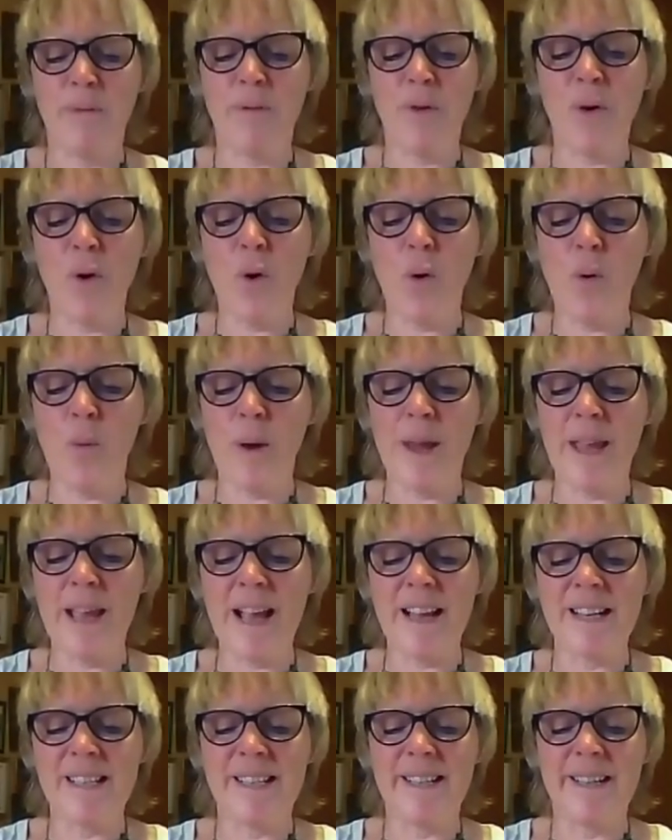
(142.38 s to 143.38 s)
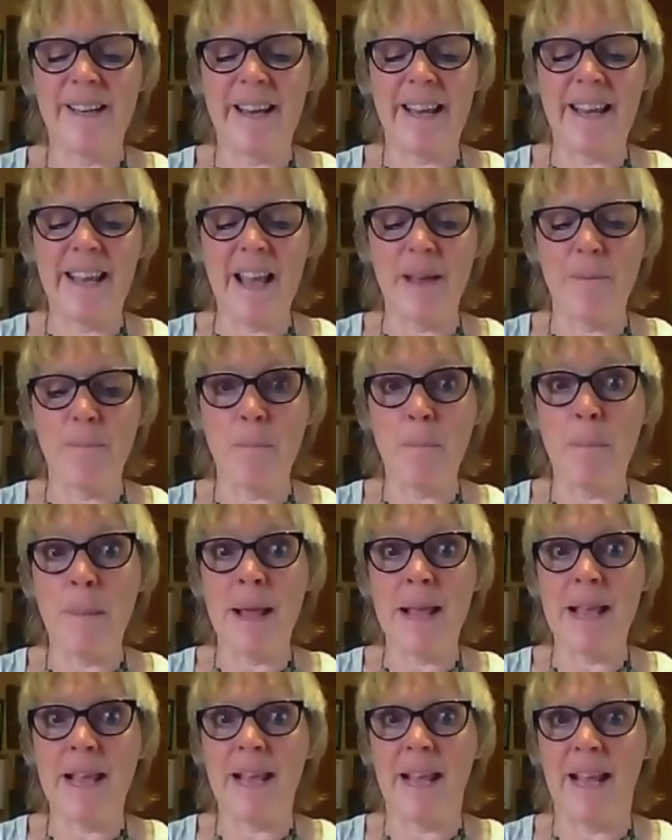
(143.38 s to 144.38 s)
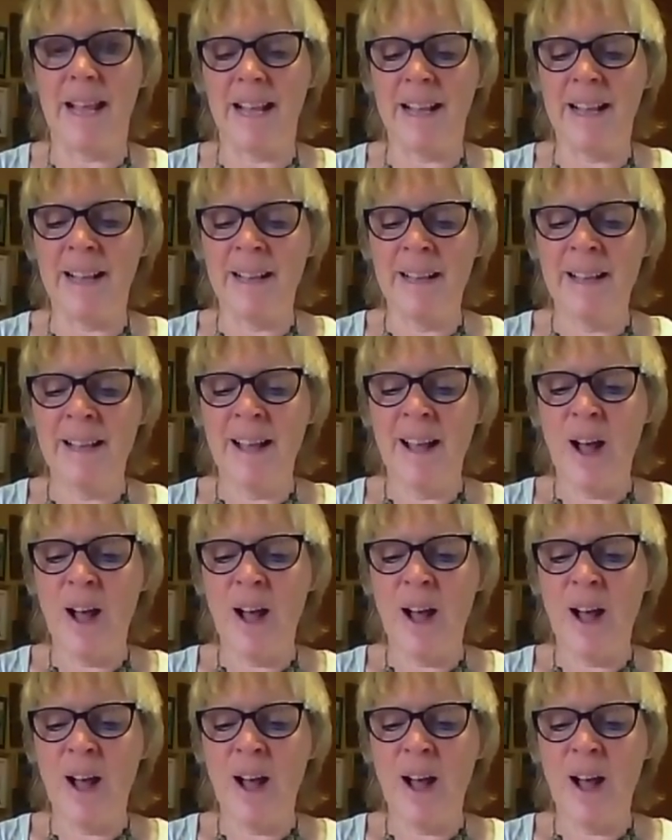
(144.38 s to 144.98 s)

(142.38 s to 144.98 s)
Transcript: before we actually get making,